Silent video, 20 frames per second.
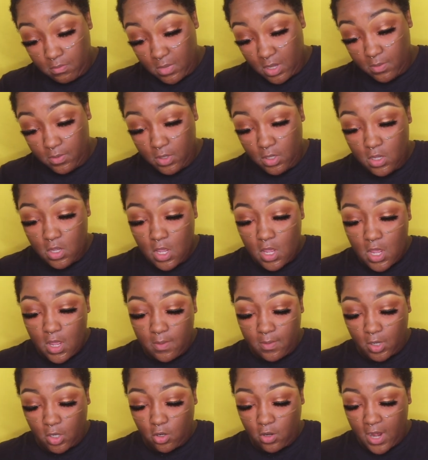maybe
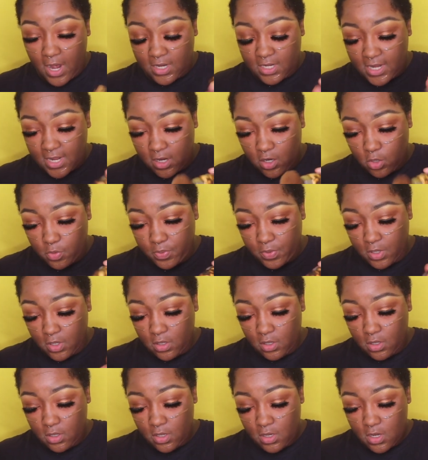I'm gonna crack that
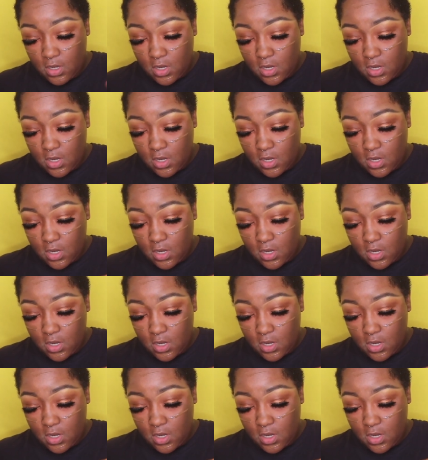open,